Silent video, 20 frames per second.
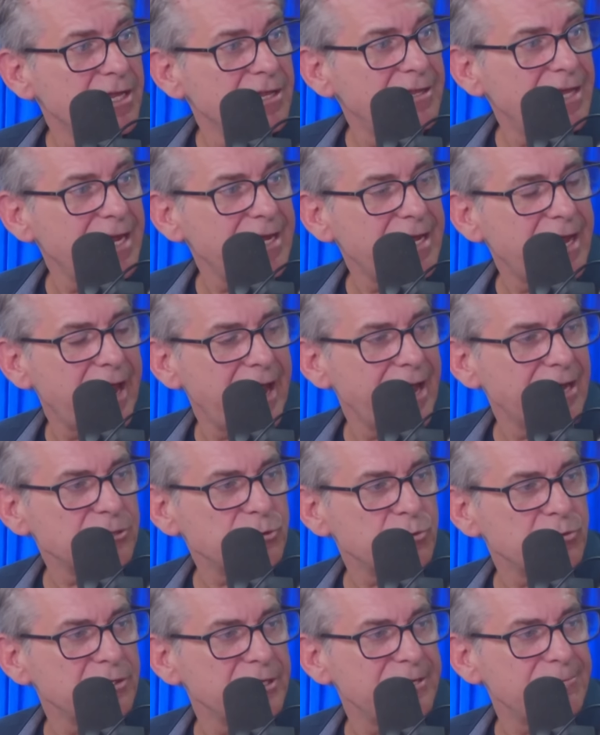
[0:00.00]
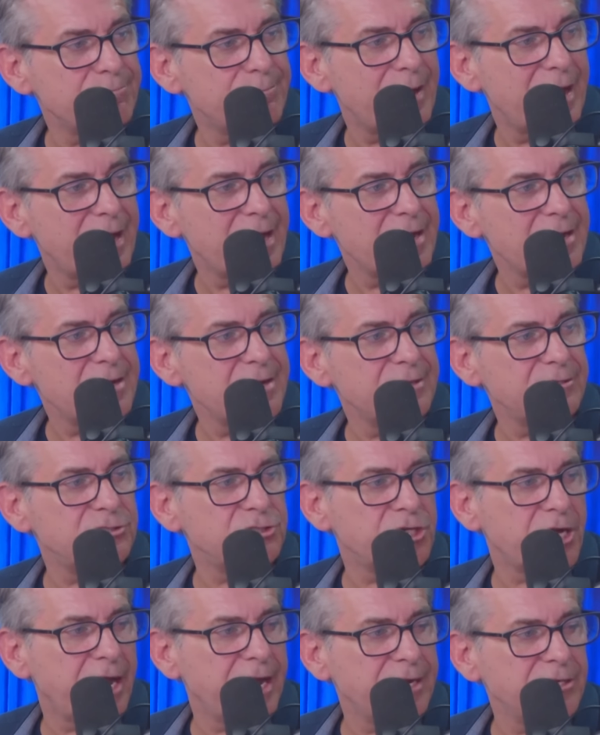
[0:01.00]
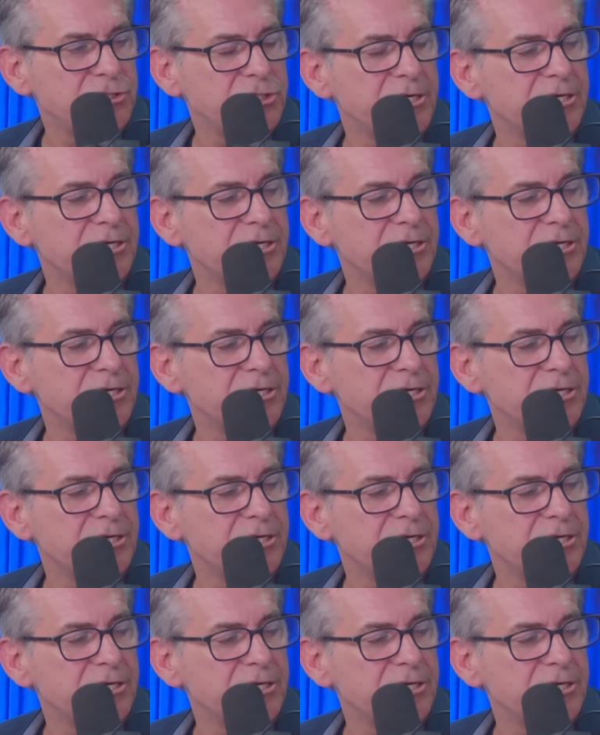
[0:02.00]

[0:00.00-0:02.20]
They casually bend, change,